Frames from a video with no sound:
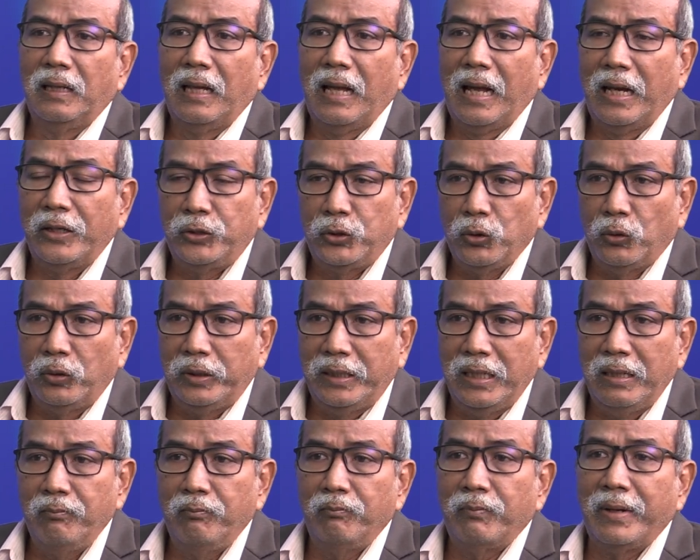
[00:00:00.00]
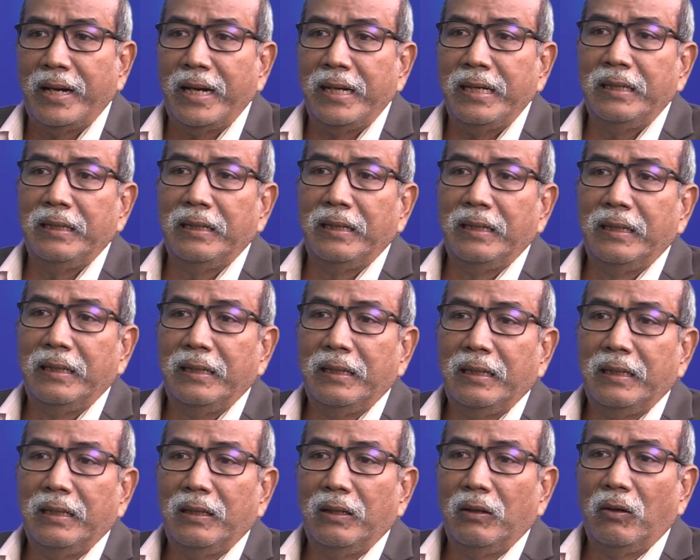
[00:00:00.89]
I showed him my
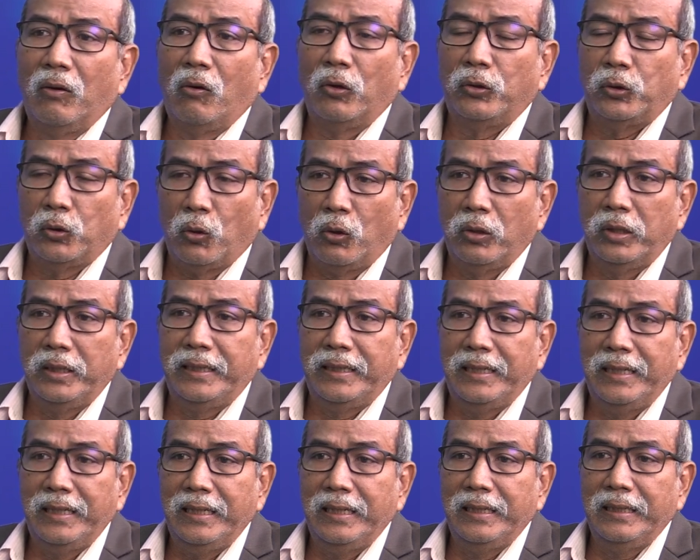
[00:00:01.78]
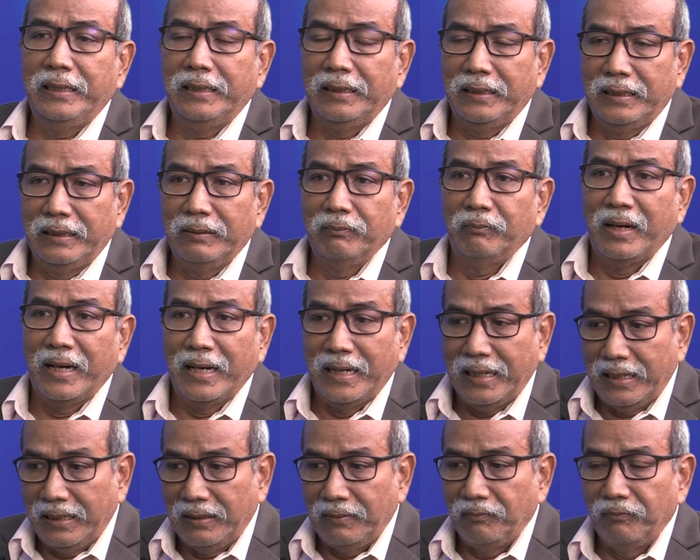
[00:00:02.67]
authority,
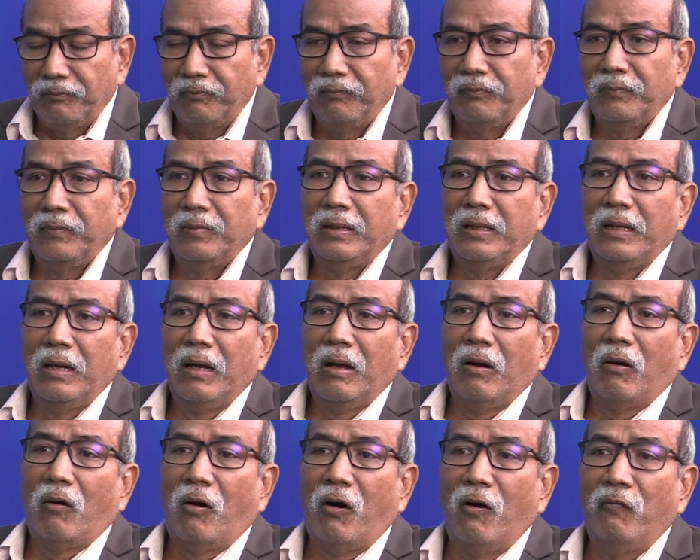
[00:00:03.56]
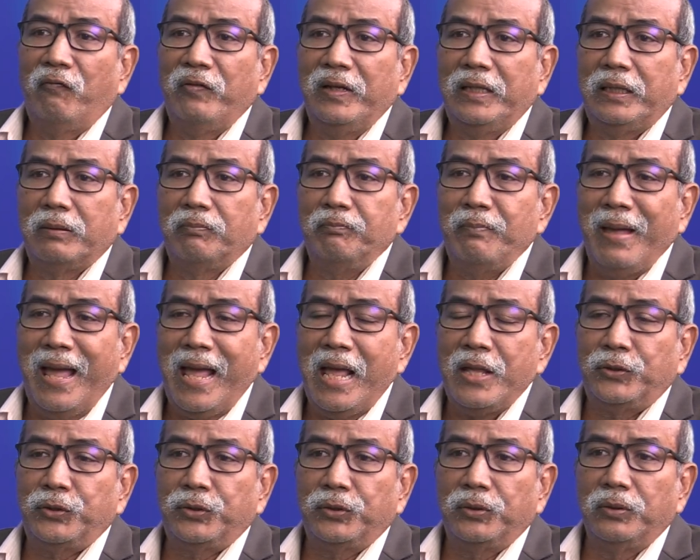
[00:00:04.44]
my office
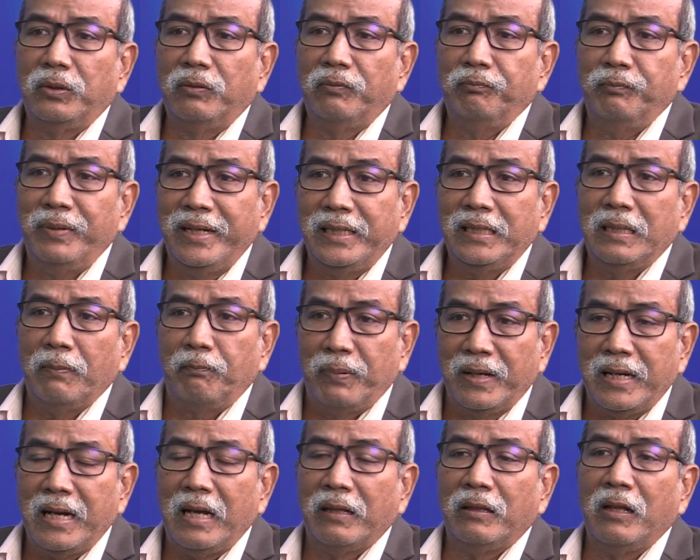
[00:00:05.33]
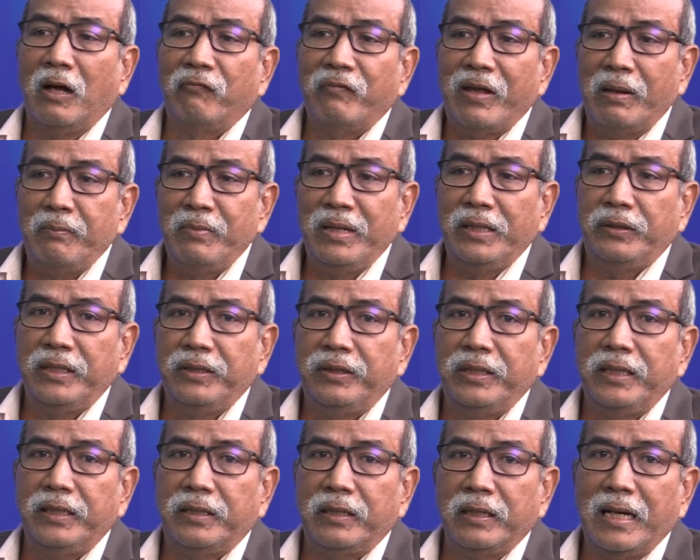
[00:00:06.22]
badge, being the pengarah of
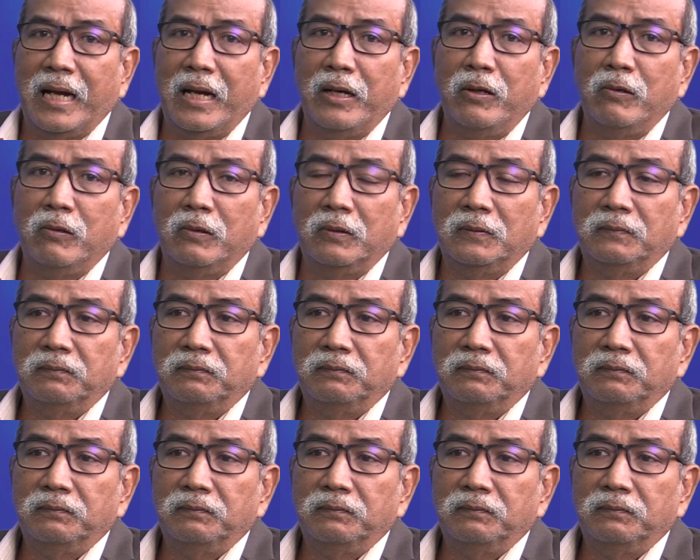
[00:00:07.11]
MACC Terengganu.